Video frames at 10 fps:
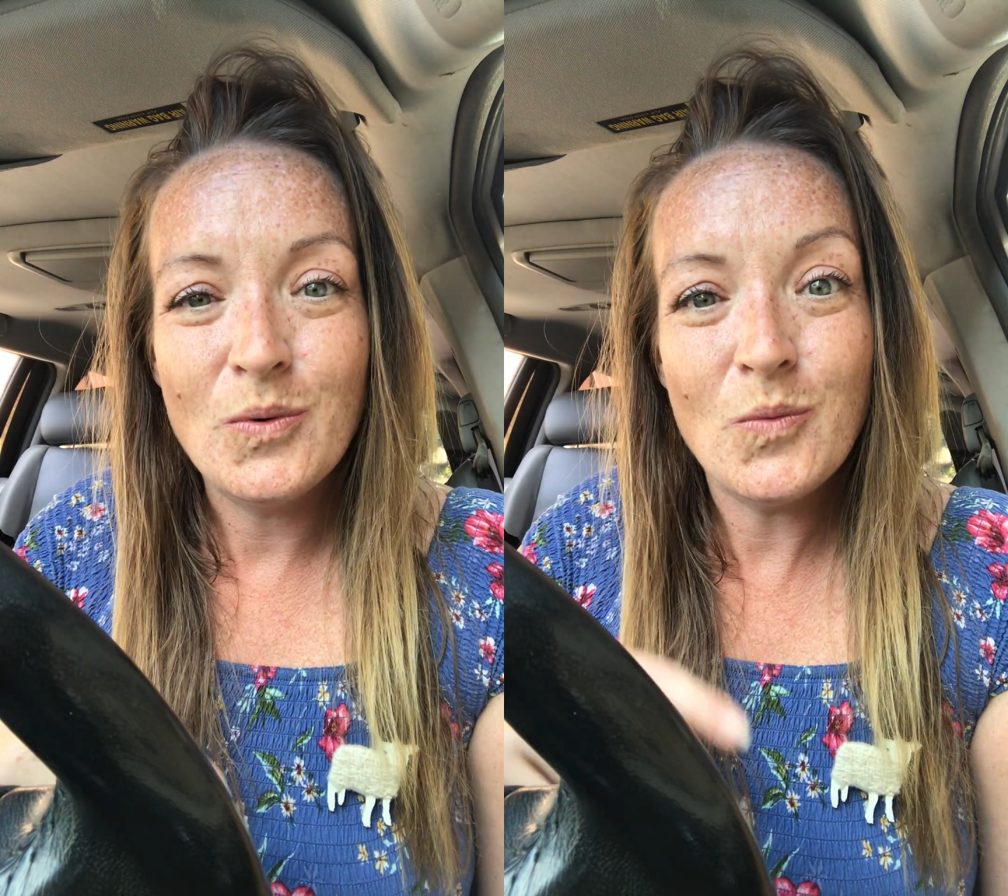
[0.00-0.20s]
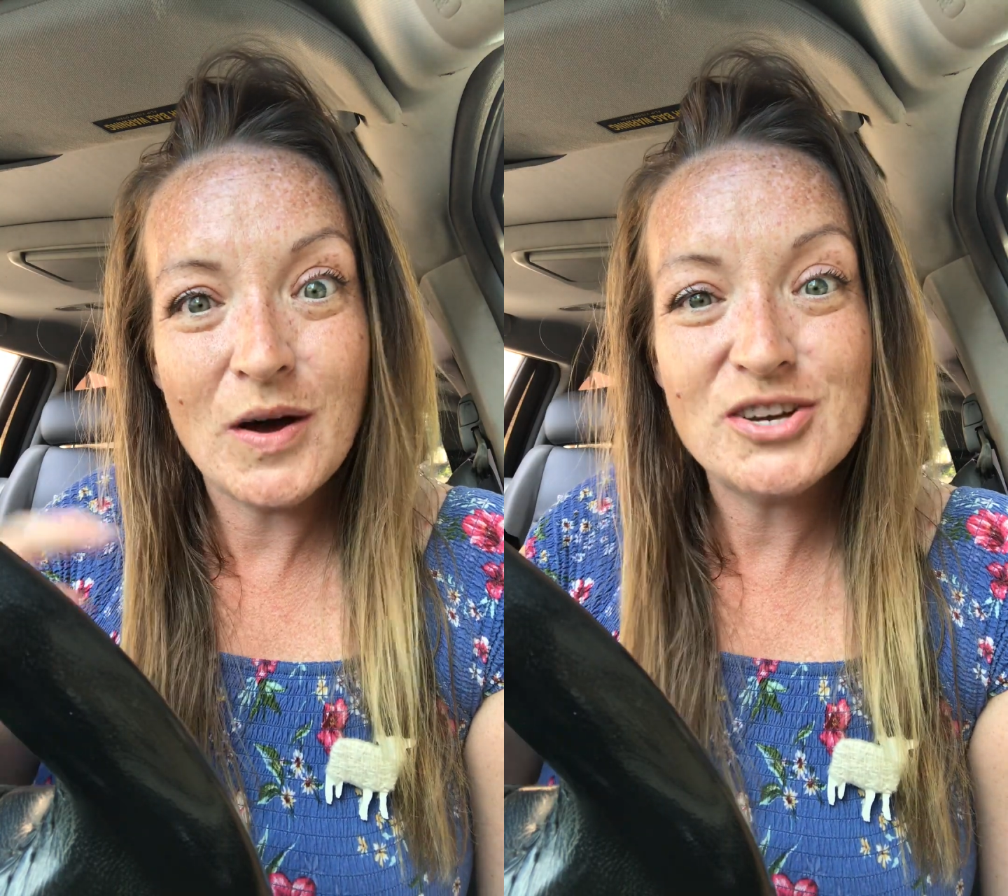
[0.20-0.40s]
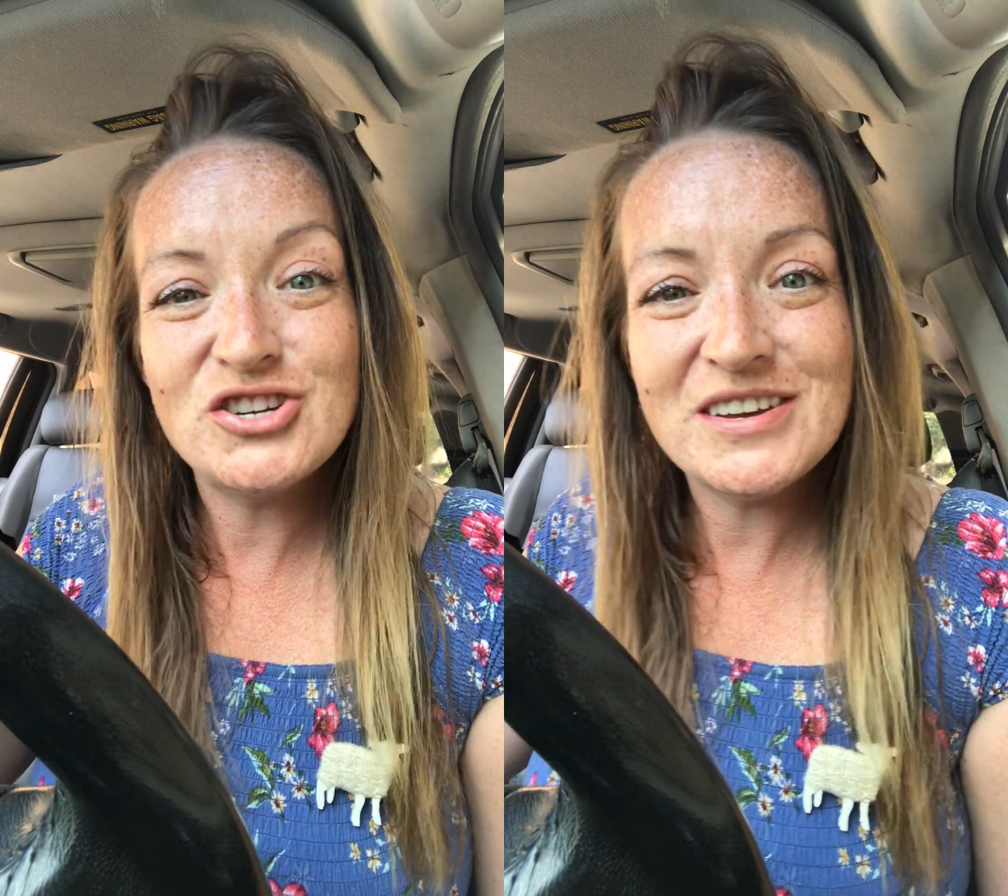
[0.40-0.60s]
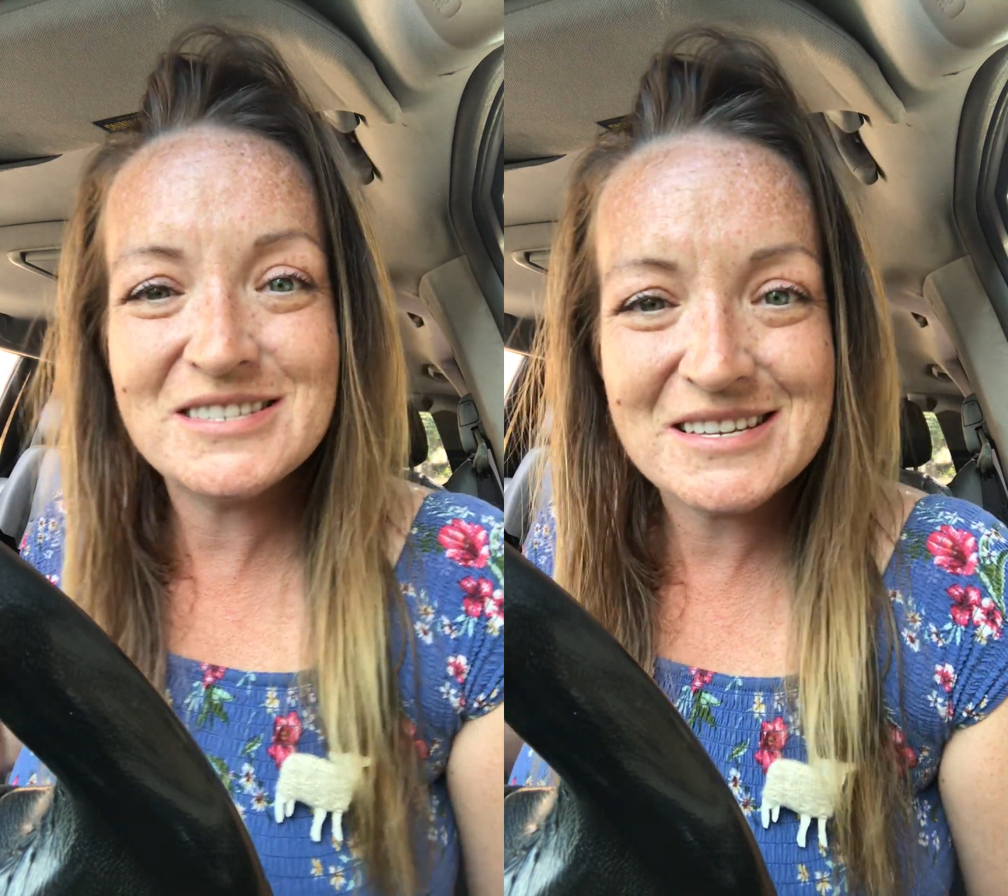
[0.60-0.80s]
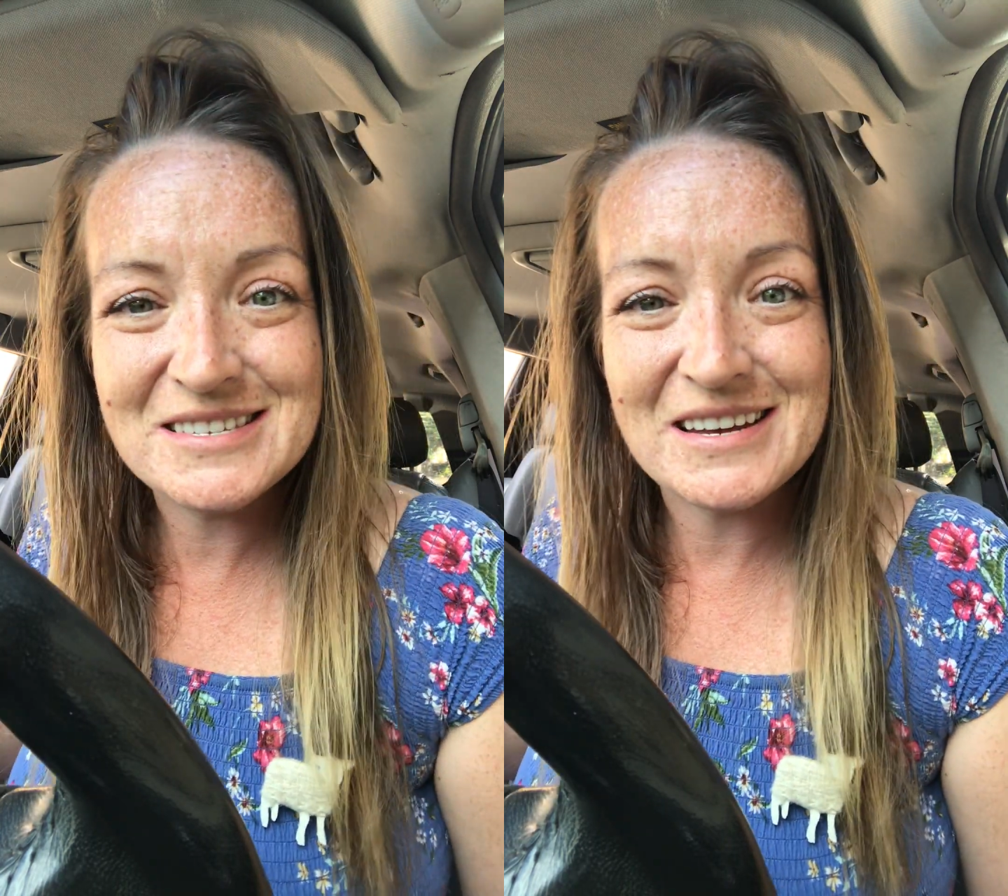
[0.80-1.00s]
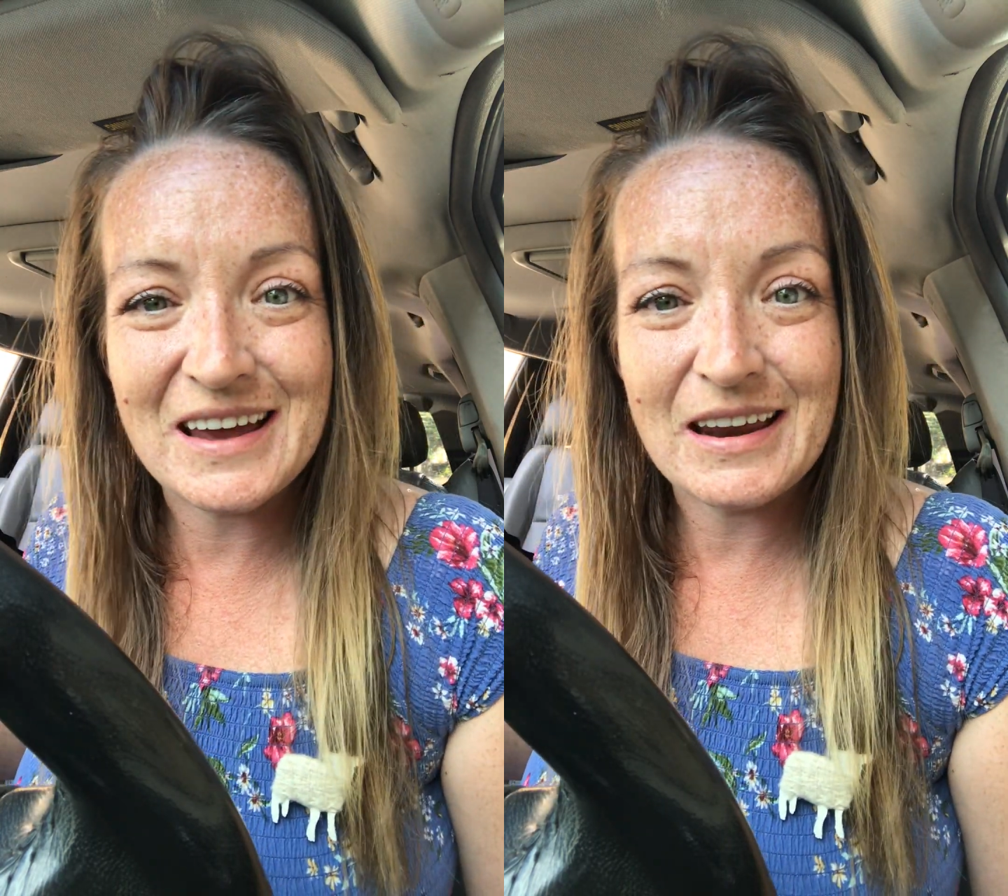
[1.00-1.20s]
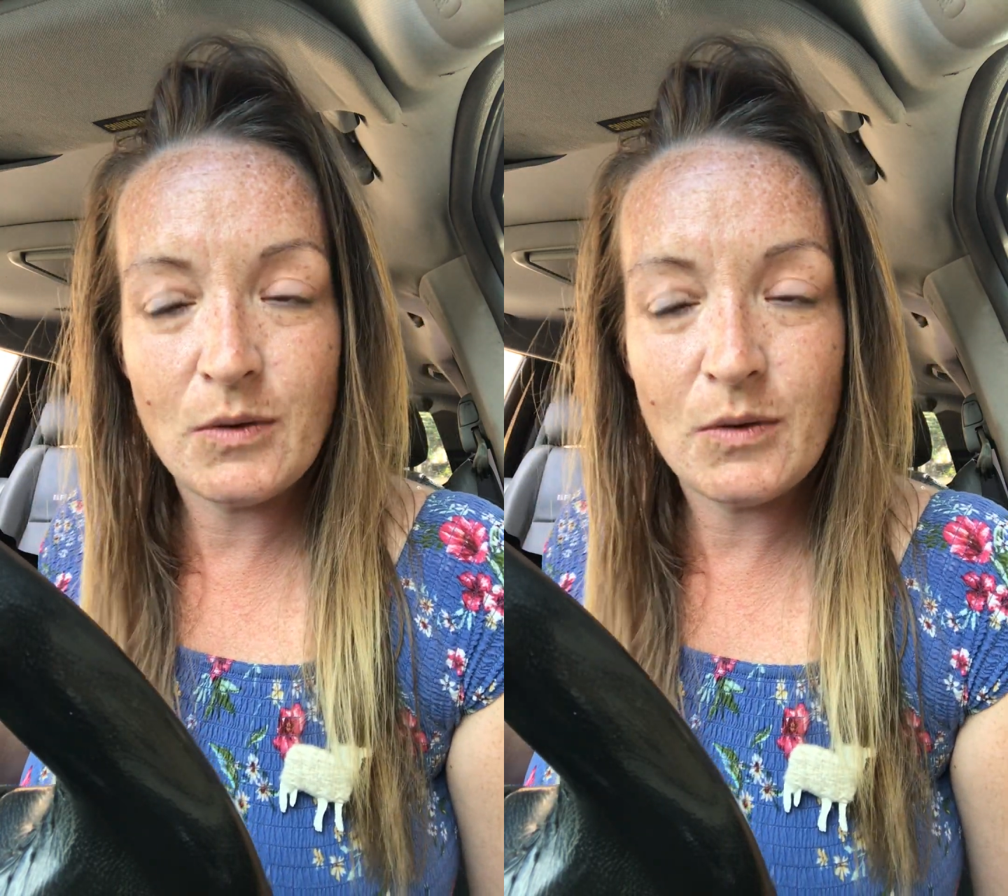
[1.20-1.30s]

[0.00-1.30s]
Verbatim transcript: what Jesus did.